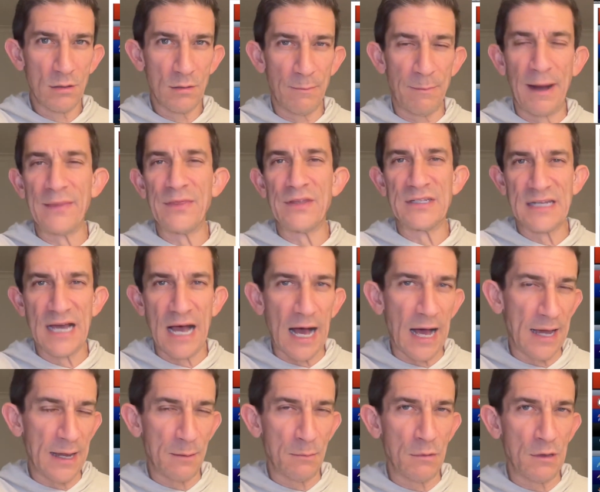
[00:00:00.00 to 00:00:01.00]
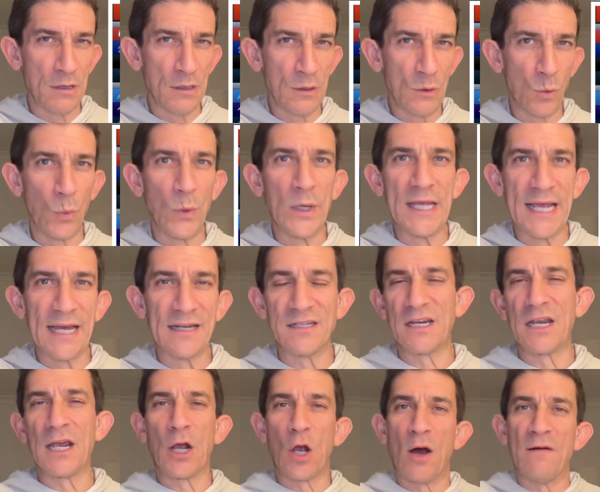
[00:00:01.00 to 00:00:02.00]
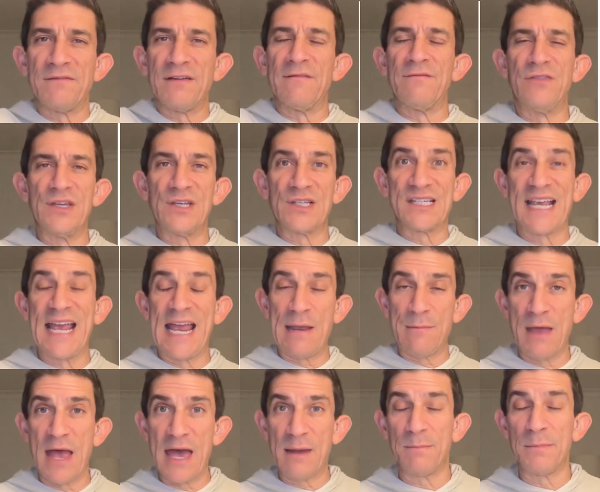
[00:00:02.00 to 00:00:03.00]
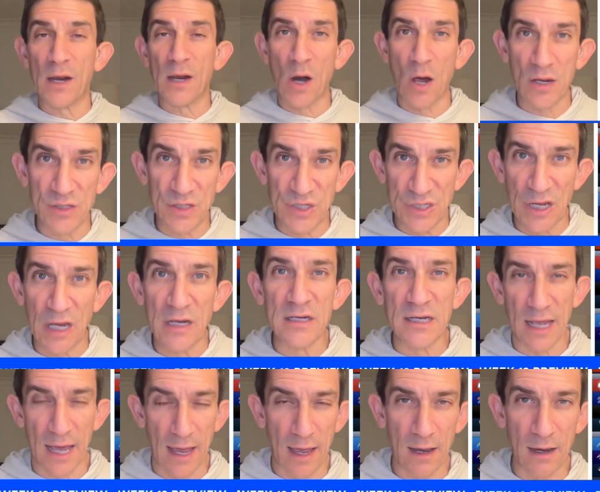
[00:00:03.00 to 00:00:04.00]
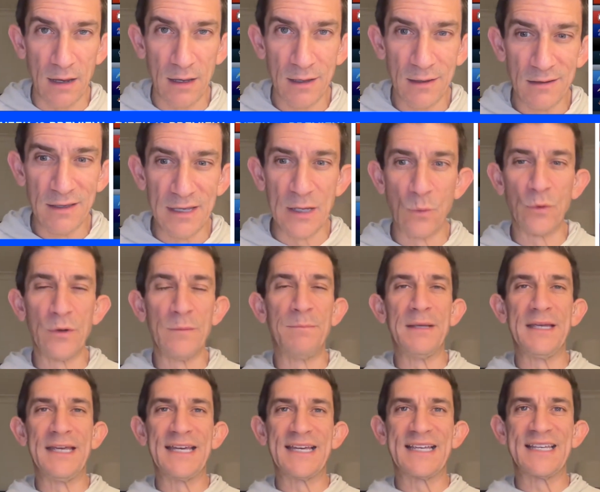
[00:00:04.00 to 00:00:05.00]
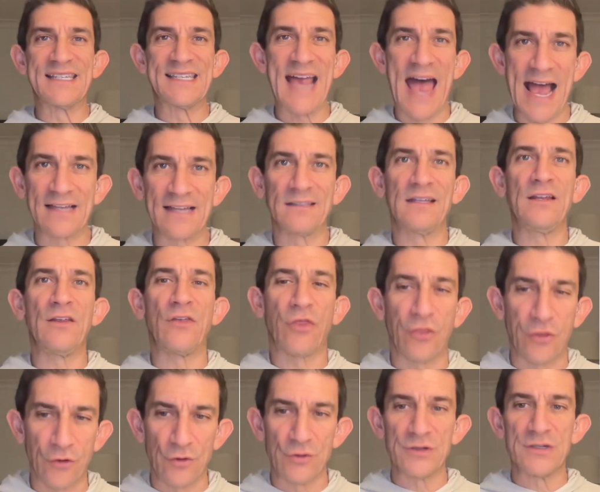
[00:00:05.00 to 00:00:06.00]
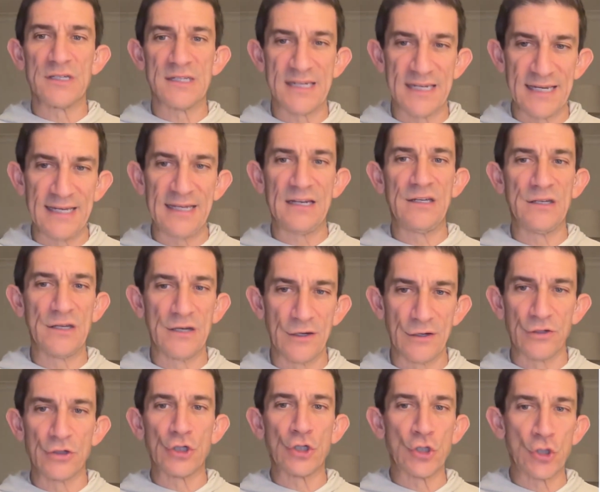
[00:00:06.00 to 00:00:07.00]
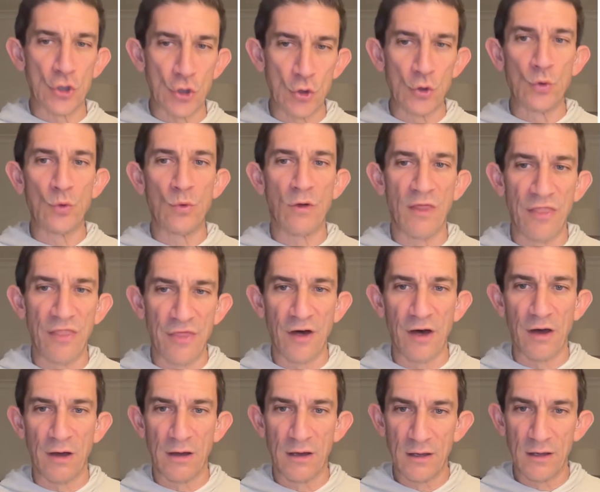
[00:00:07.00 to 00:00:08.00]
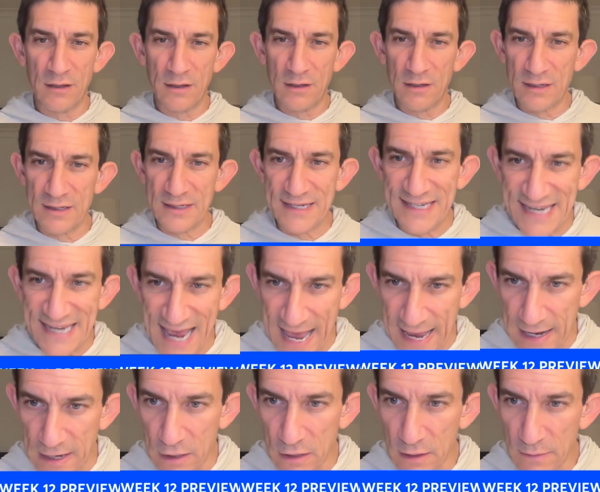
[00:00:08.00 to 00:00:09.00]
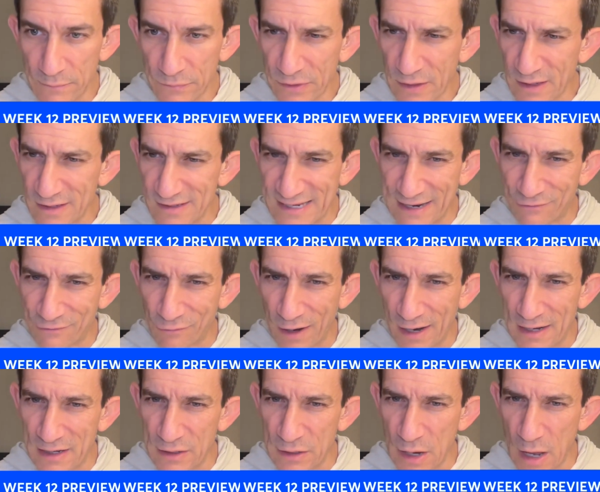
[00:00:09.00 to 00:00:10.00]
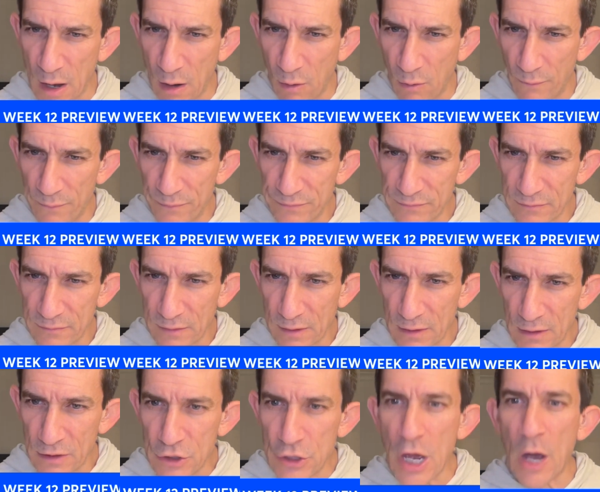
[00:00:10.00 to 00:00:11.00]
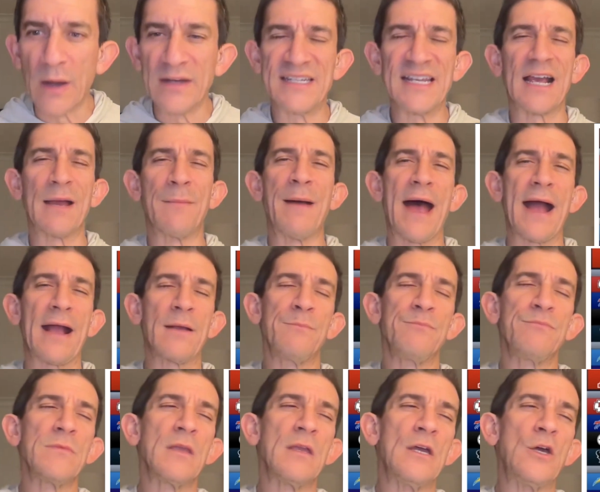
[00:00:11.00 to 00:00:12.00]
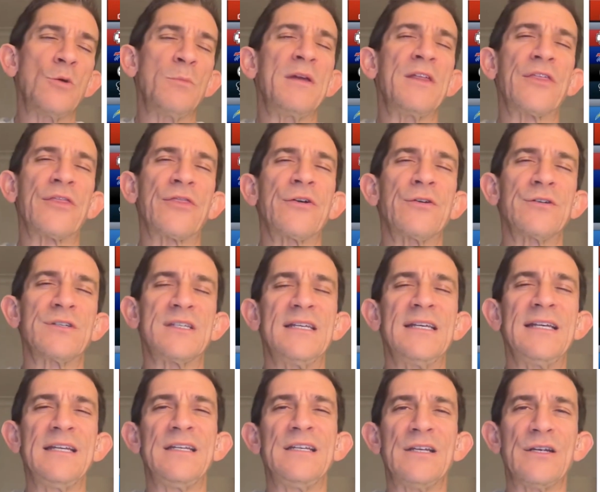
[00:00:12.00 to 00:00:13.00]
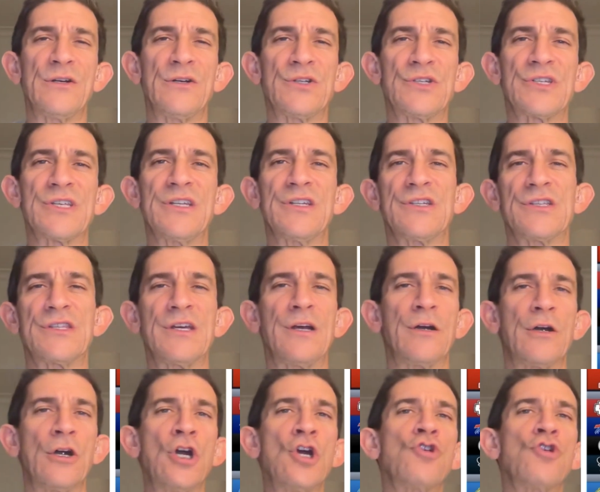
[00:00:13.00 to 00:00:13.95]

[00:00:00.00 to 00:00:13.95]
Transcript: by the time we get to kick off. If this game had been on Sunday, it would be exactly 13 years to the day. Is that right? No, I take it back. It'll be 13 years since their